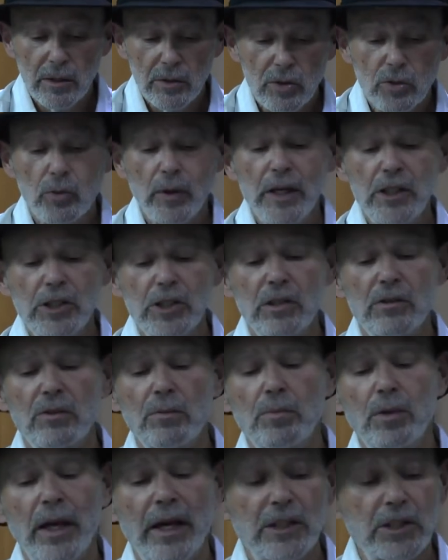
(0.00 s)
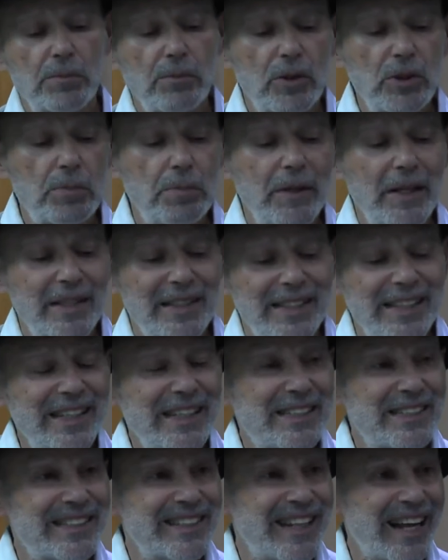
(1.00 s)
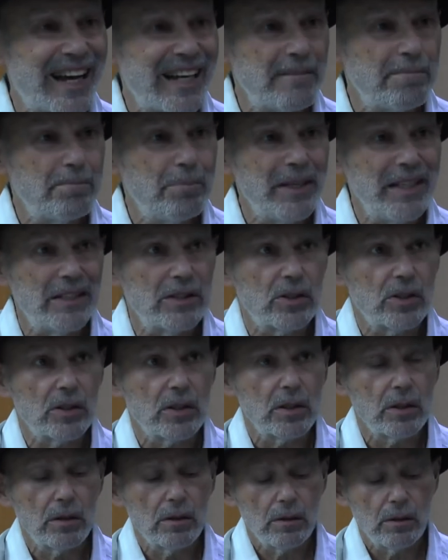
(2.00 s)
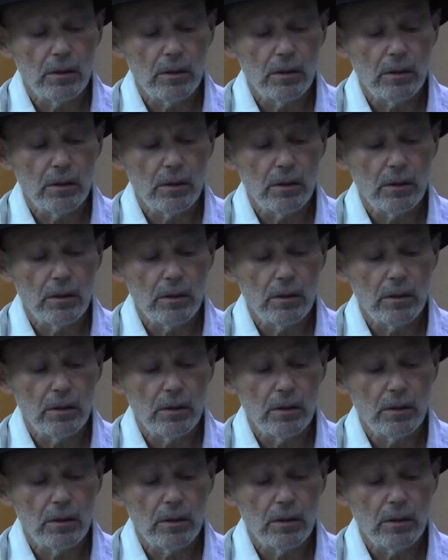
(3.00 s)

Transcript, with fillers: The duration of the blast must be at least nine beats.